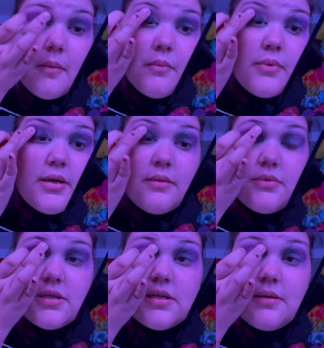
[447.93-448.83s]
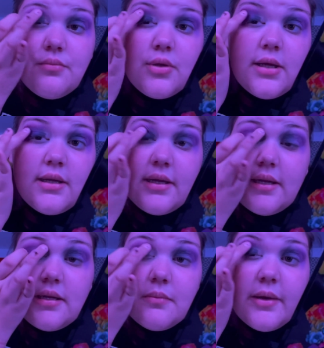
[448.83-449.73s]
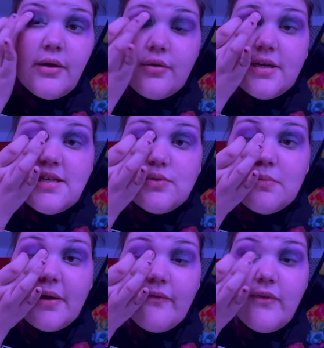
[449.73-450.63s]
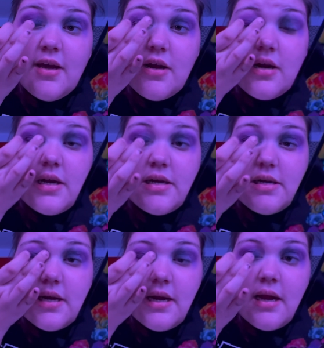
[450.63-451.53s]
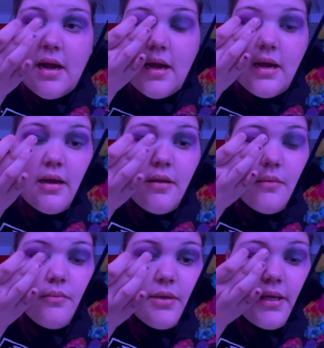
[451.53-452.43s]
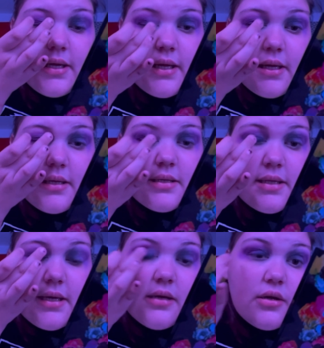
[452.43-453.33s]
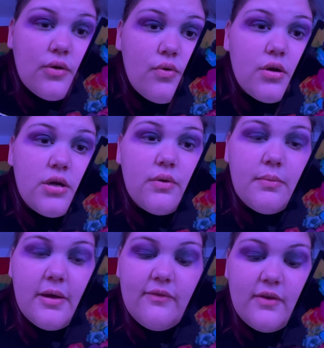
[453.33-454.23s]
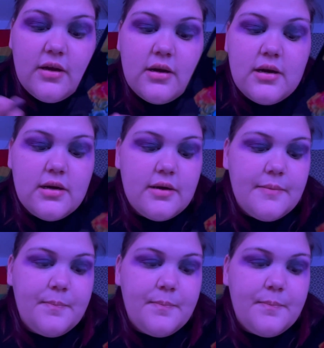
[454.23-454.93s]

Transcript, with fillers: but I'm just gonna blend it into my crease with my finger, blend it into the inner corner with my finger,